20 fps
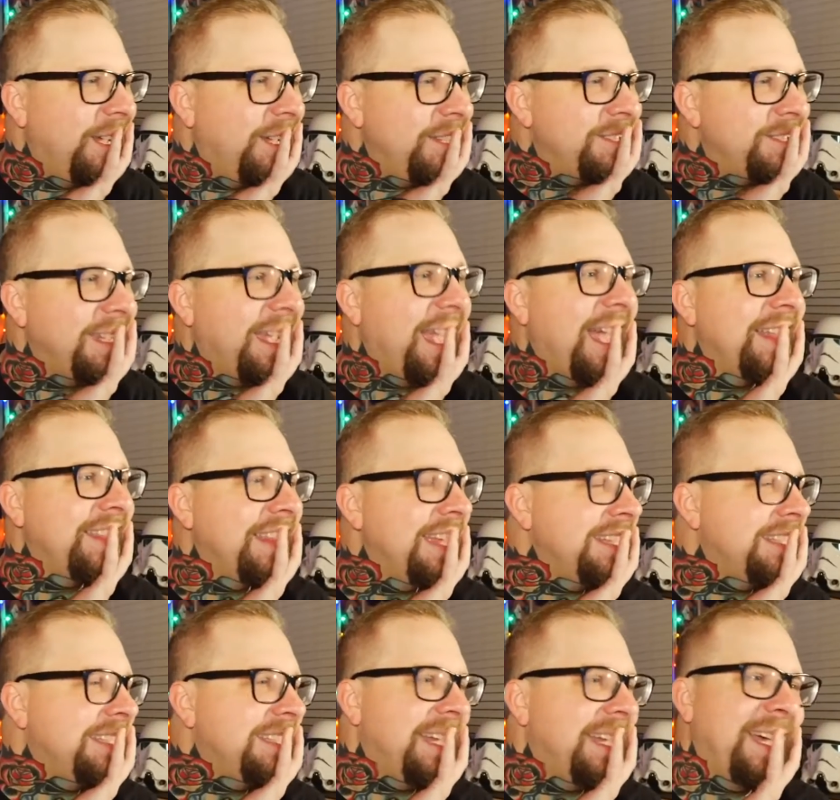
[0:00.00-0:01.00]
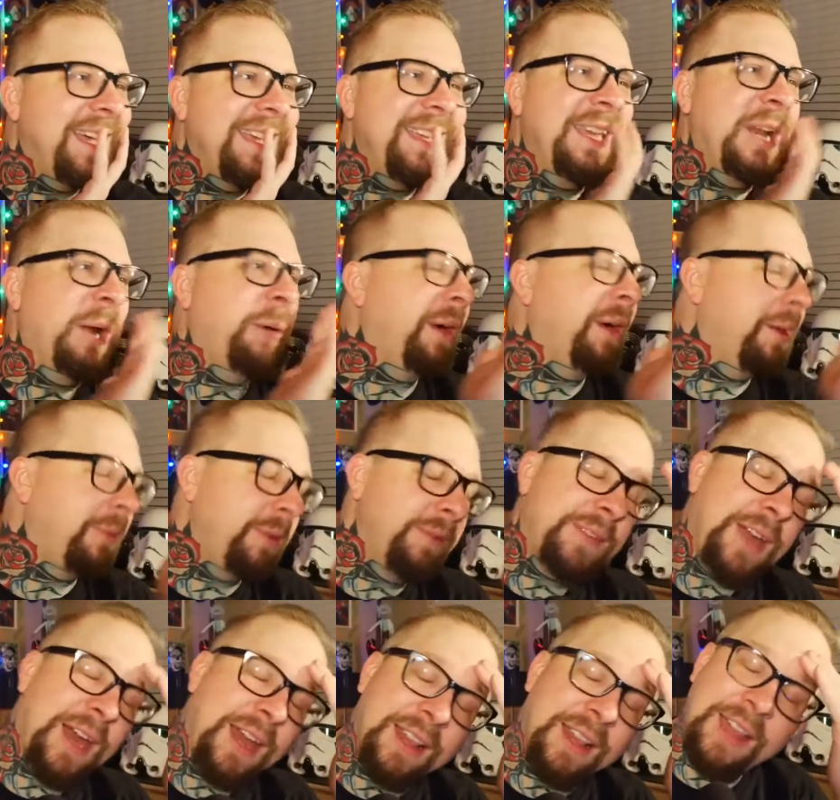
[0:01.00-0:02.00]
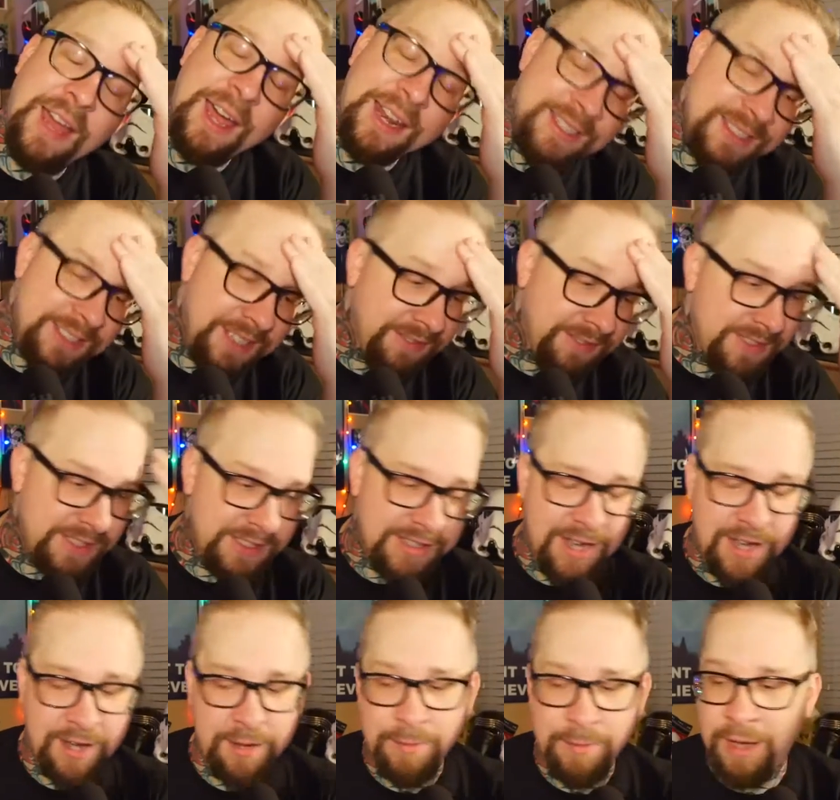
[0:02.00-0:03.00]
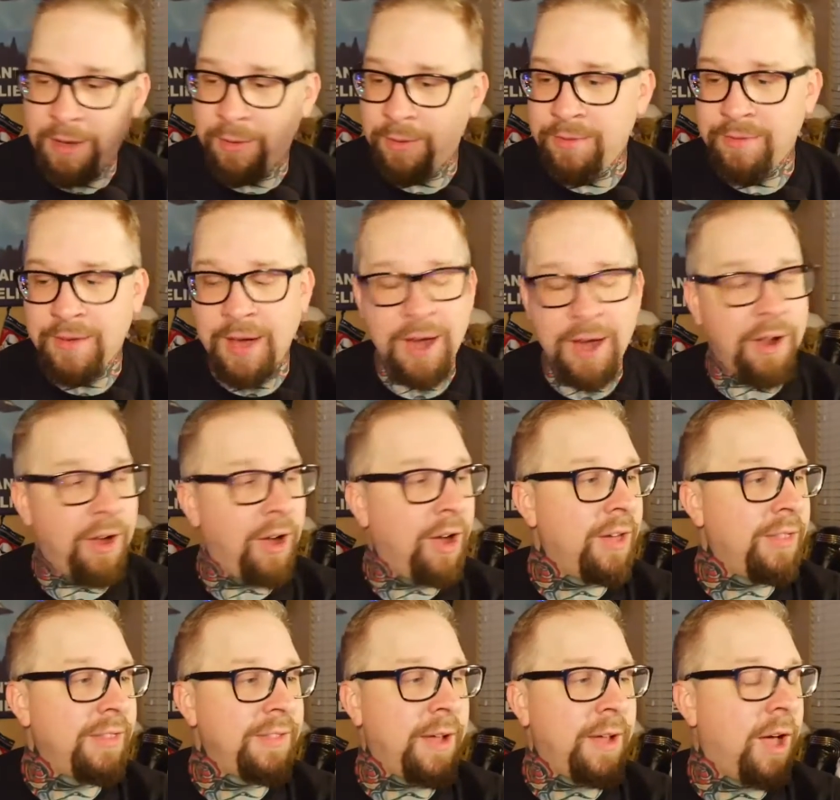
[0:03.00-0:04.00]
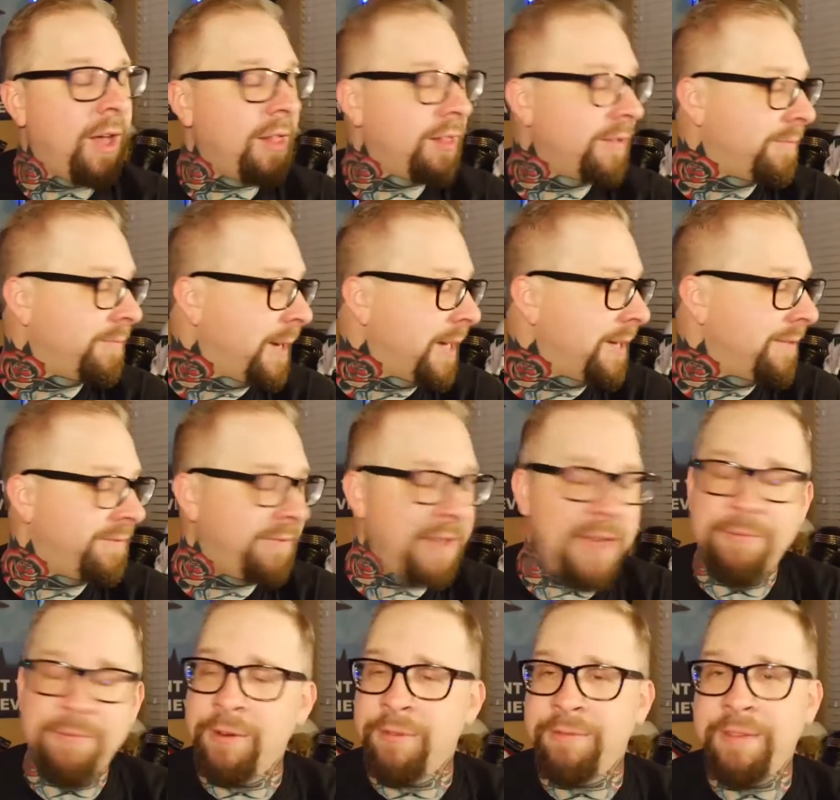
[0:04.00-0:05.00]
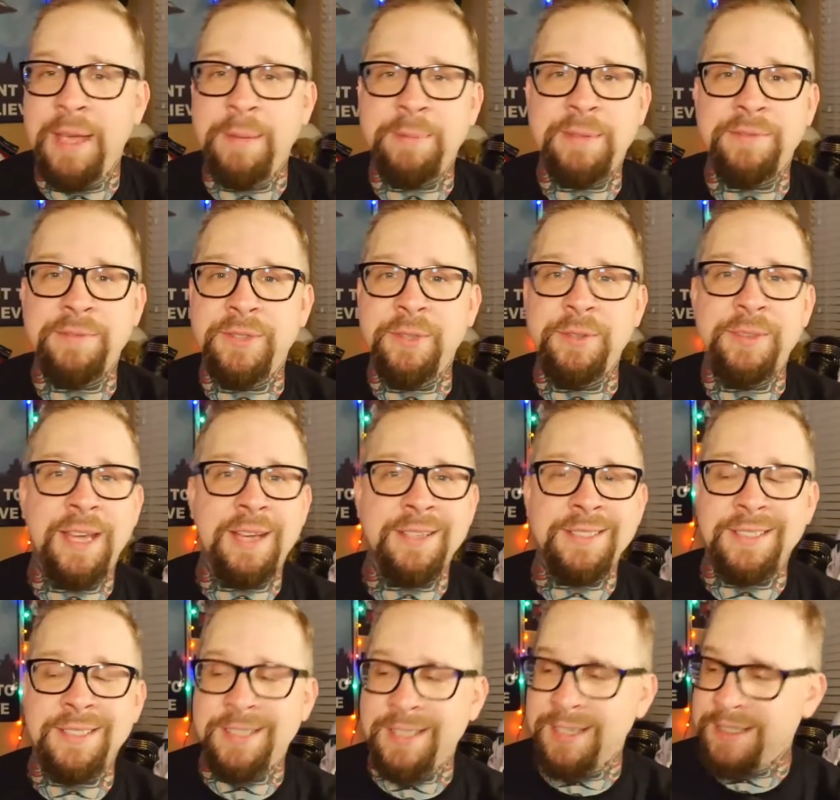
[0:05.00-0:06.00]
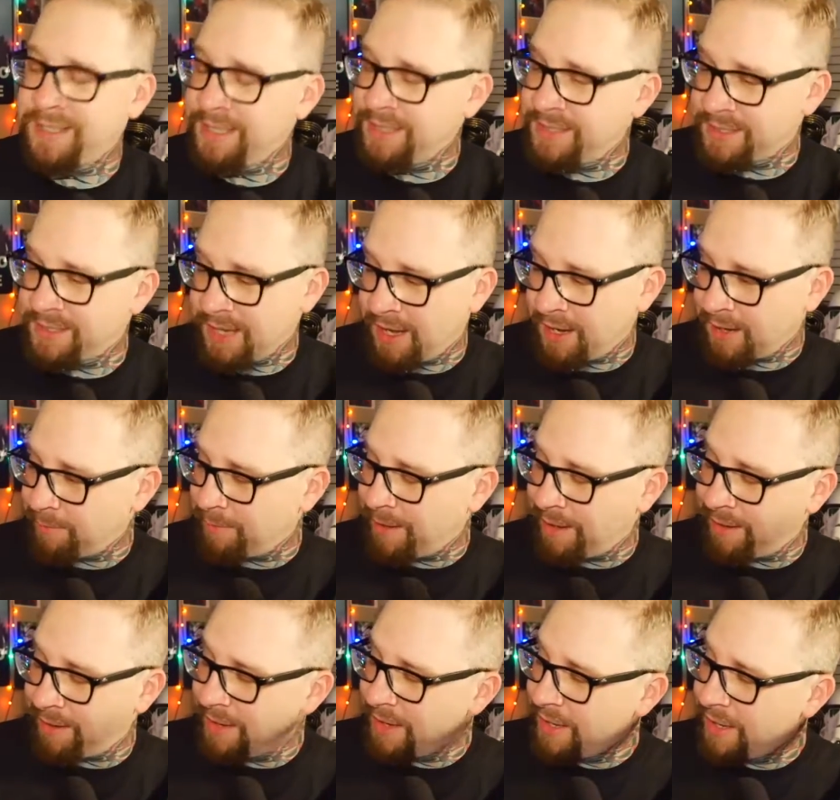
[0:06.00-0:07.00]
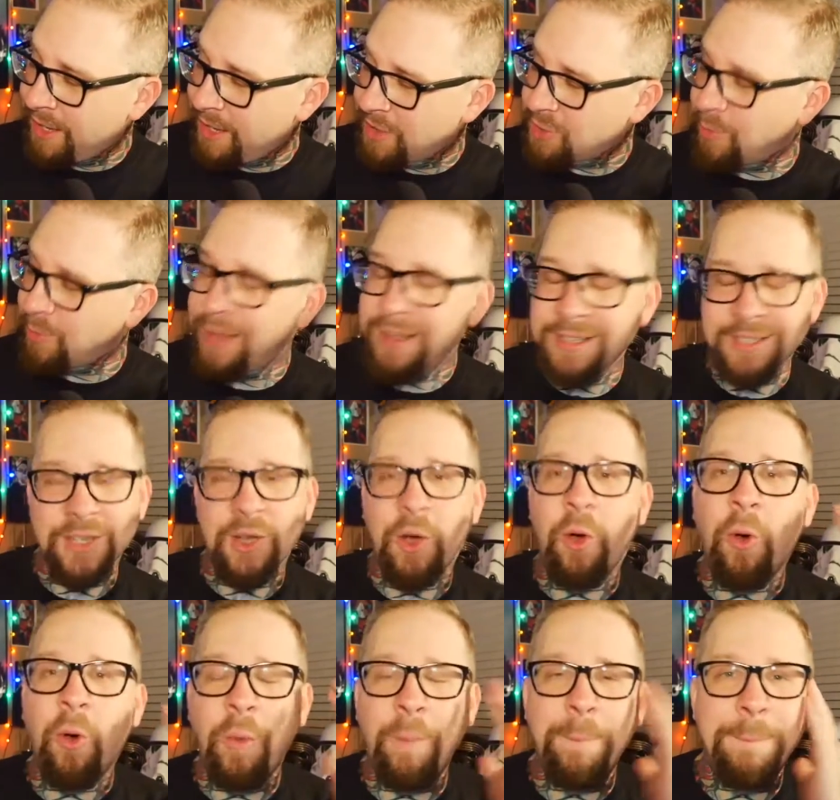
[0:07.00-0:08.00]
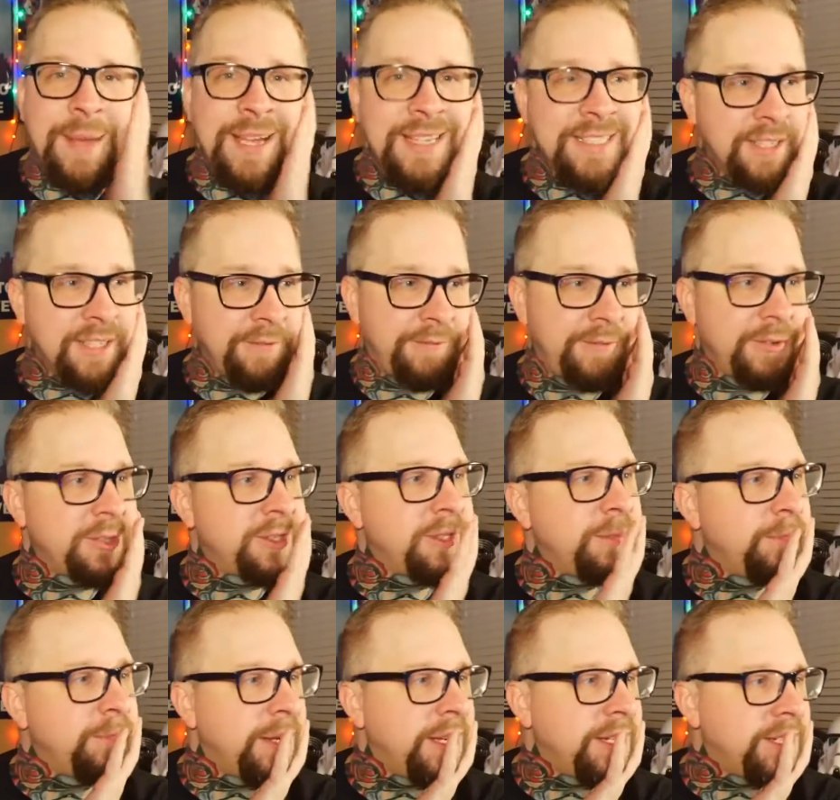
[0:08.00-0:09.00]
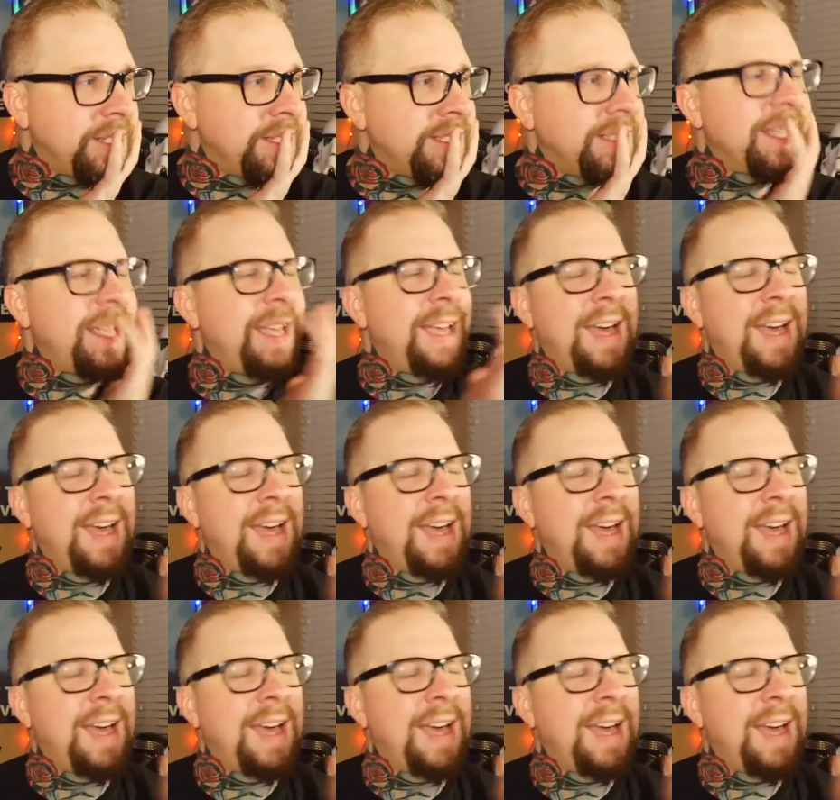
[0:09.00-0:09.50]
So yeah, let's, you know what? We've got a lot of stuff to talk about. We've got all of my favorite vapes of 2016 to talk about, as well as a whole mess of first impressions.